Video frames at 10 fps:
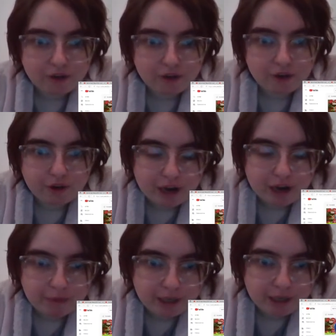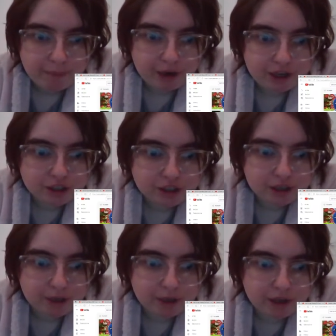I don't know how many
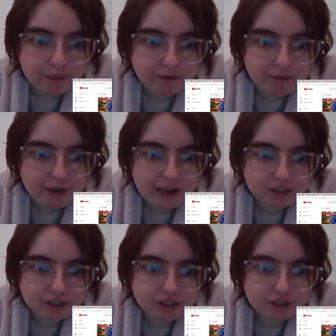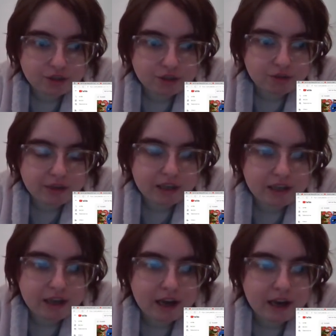parts I'm going to be reacting to,
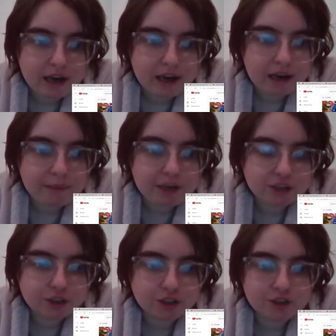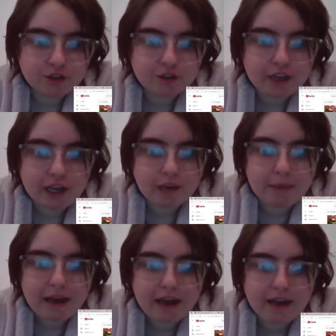and I'm not sure if
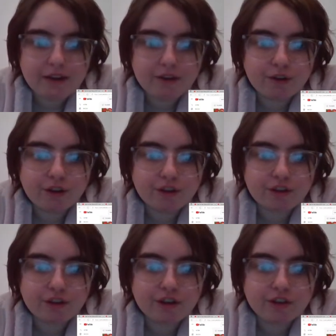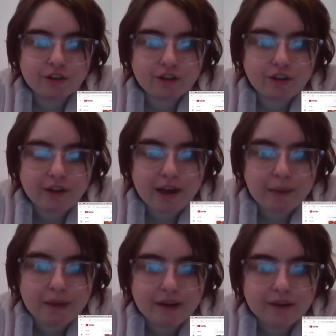Cam Head is in this
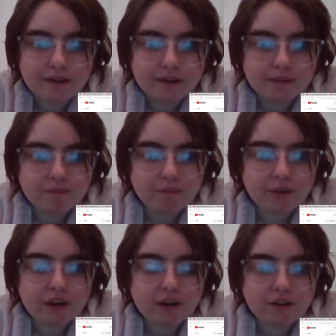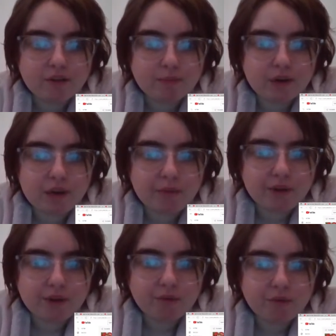collab, but it's
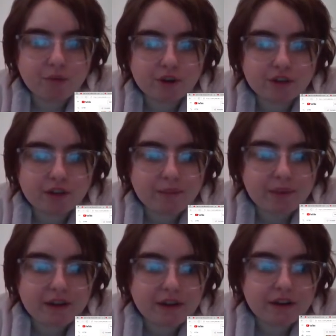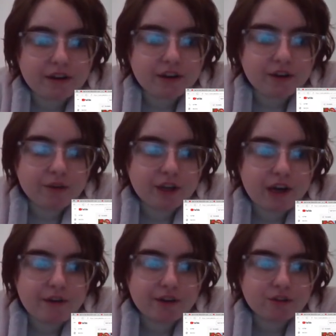probably worth it. But here we
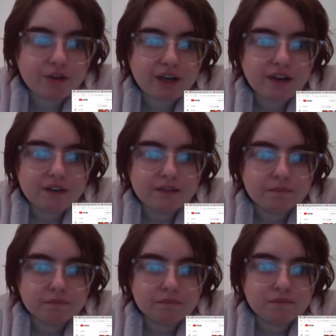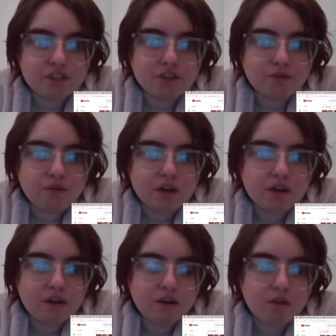go in 3, 2,
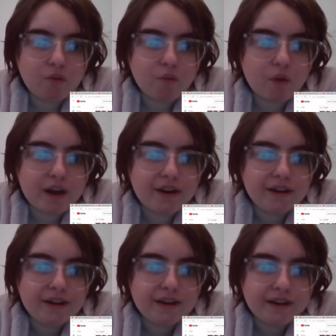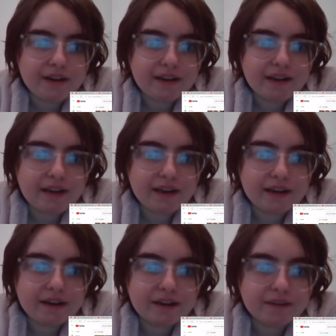1,
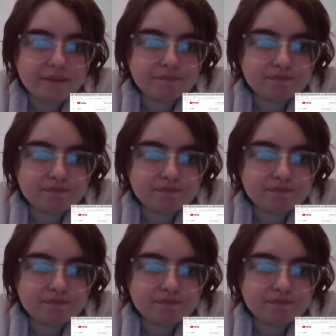and